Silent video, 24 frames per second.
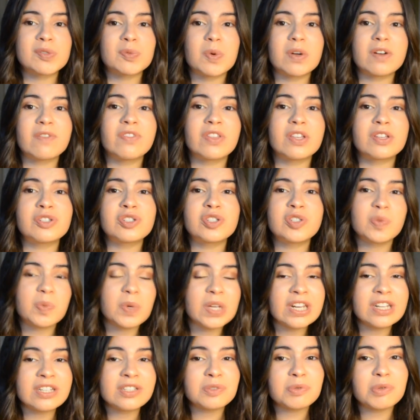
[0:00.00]
one of the
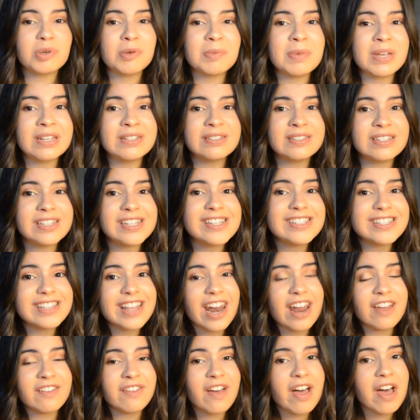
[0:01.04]
sweetest romances that
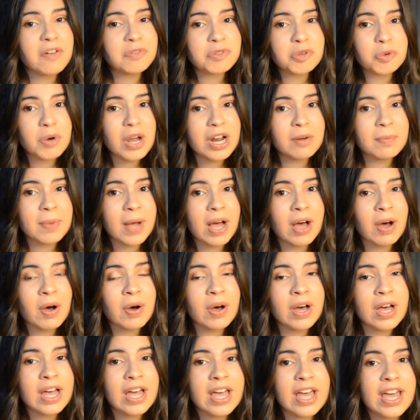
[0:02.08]
I've ever read
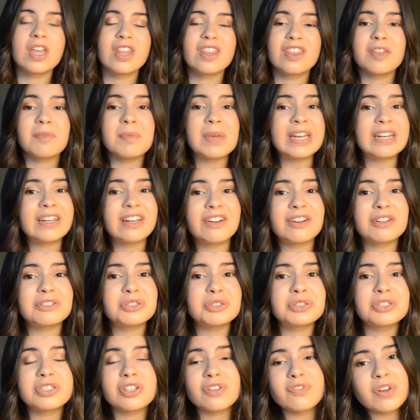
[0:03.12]
about. The main
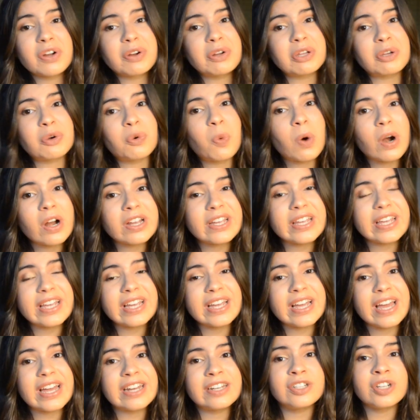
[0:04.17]
characters are very
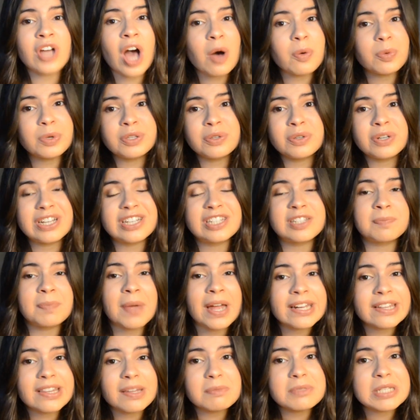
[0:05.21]
quirky and not what you'd
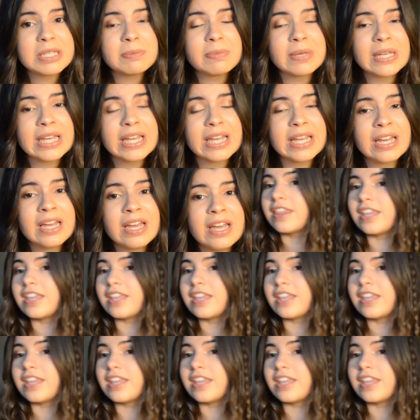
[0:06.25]
expect them to be.